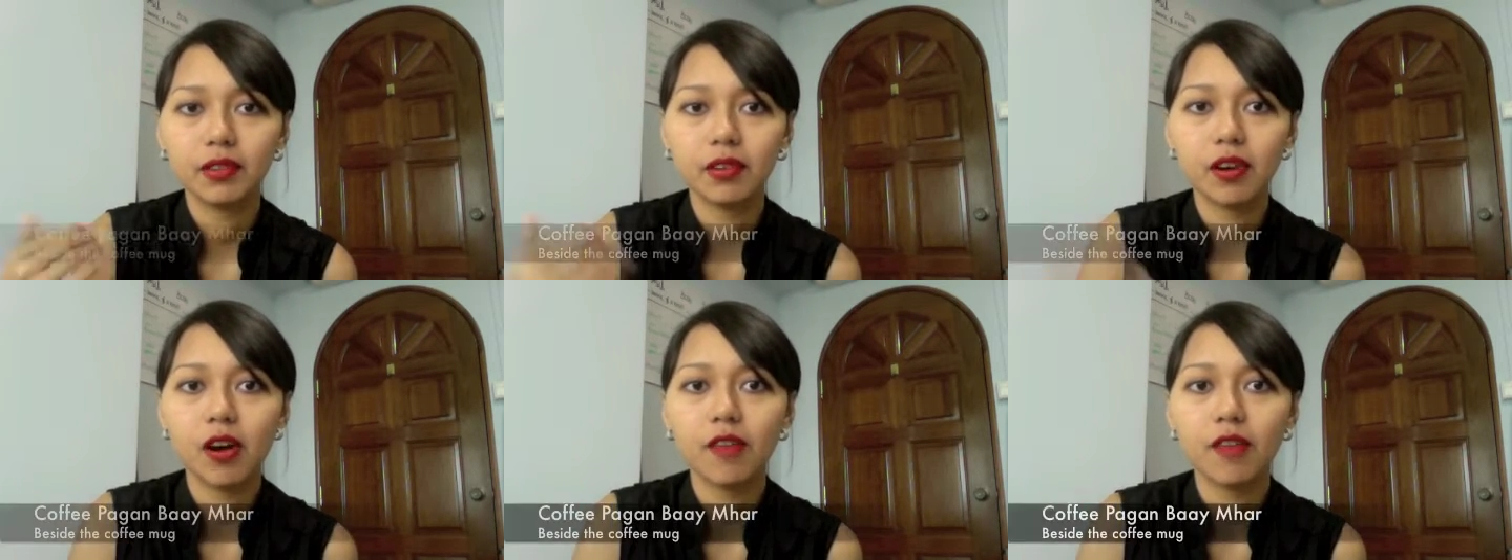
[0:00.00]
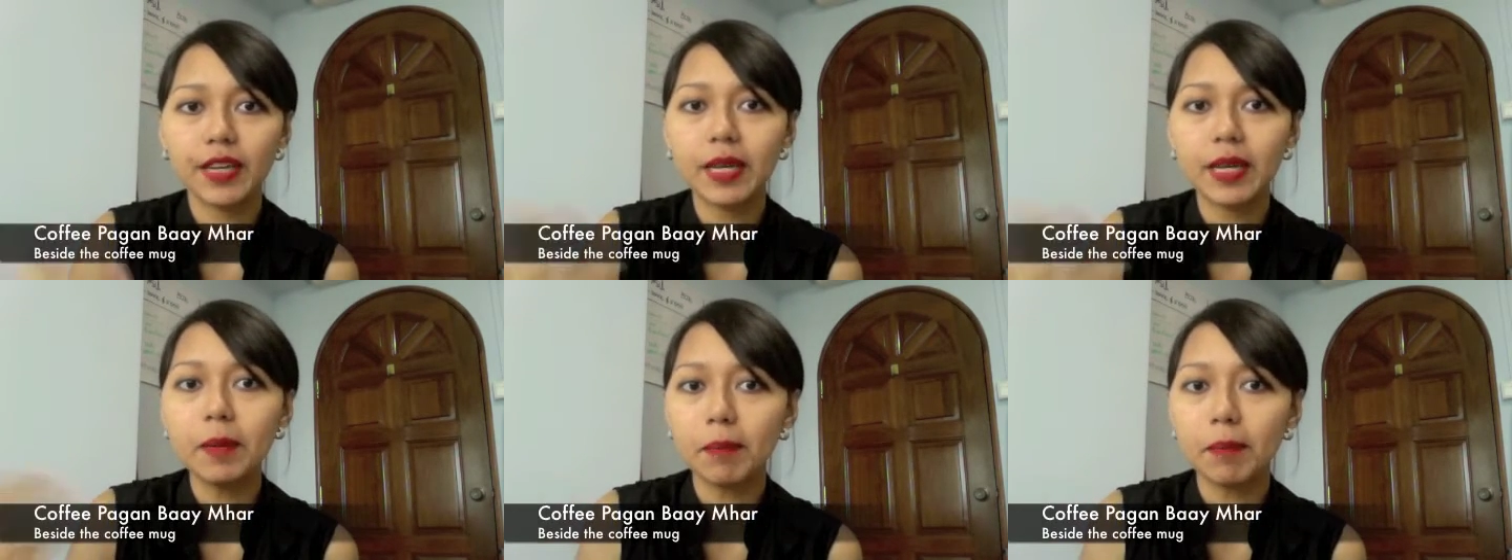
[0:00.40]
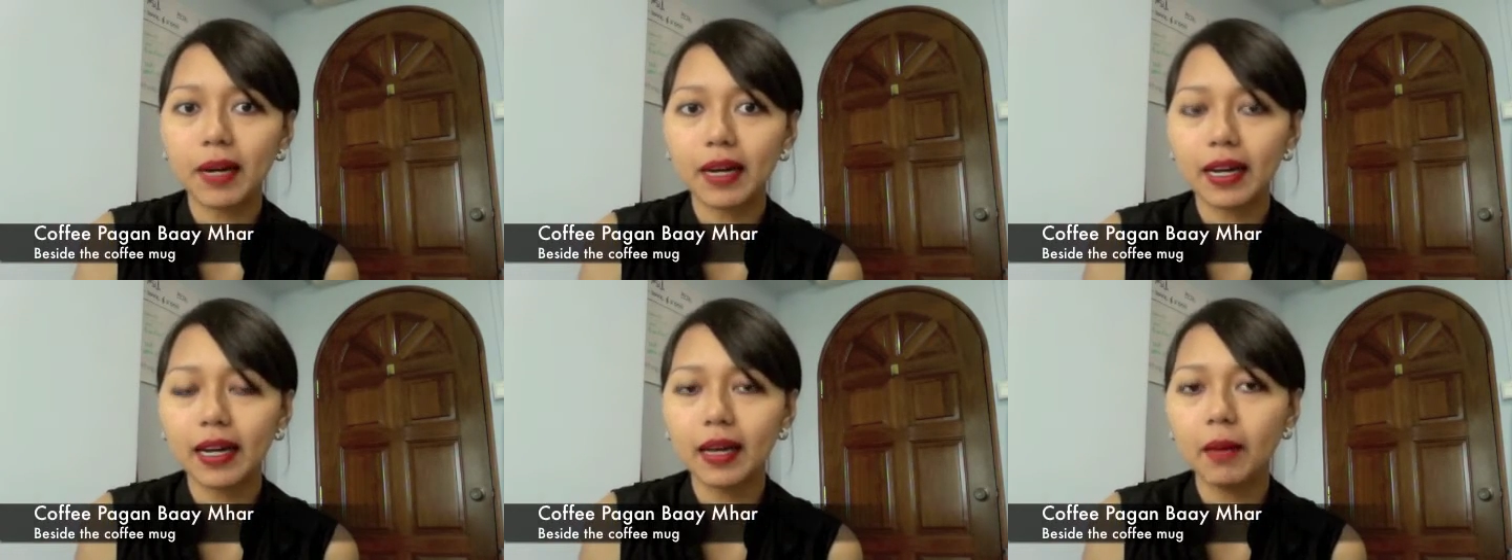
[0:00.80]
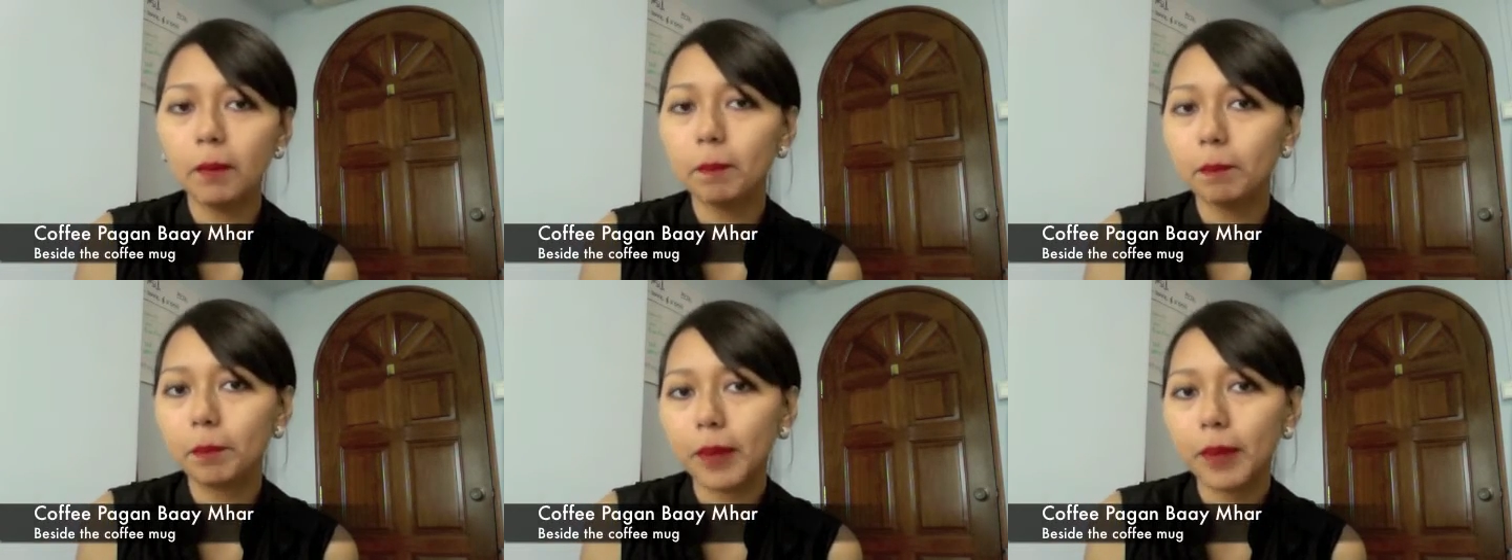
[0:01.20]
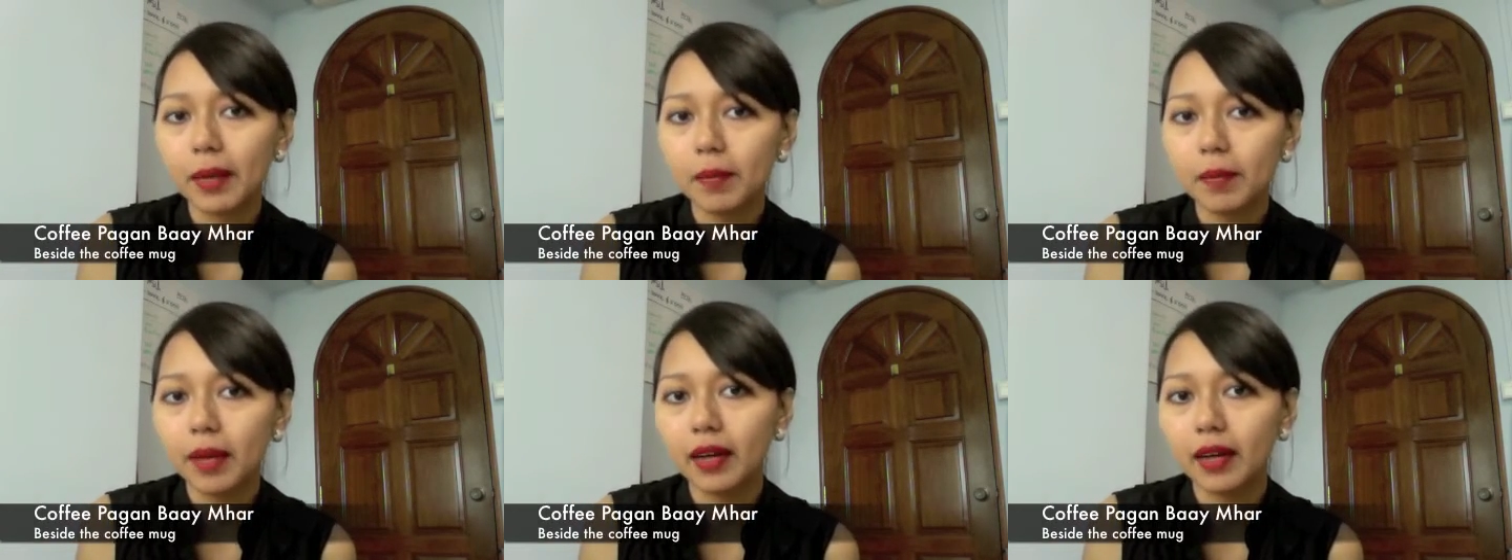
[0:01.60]
coffee bagan be
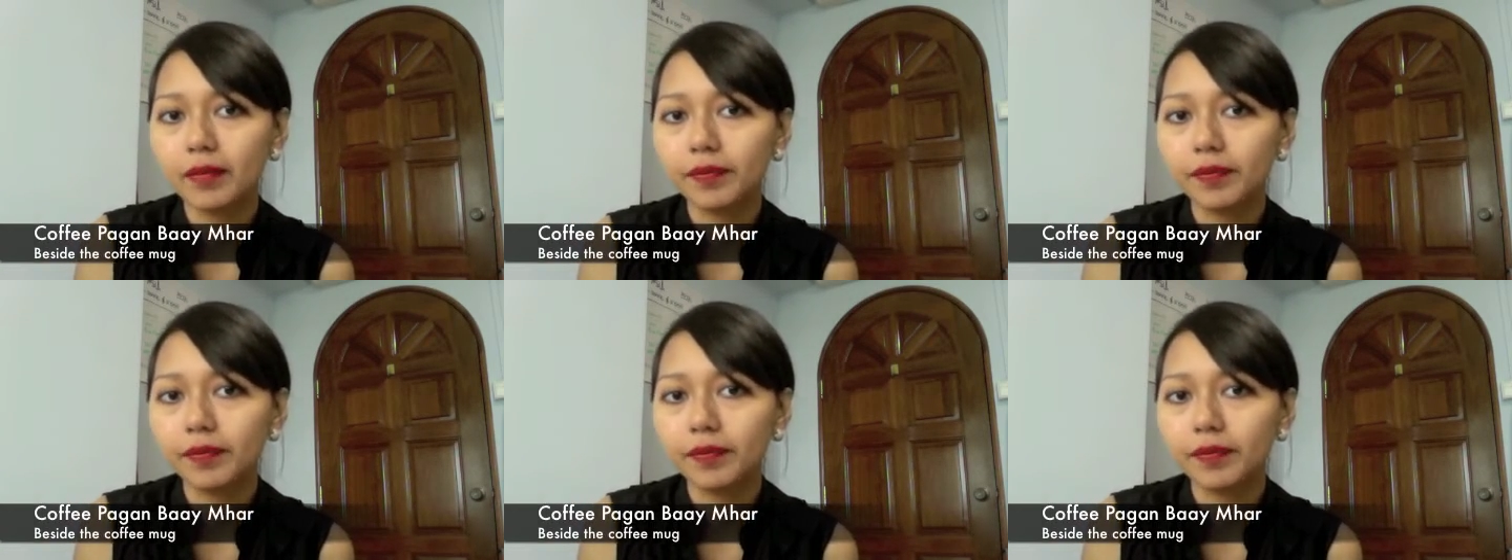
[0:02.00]
ma.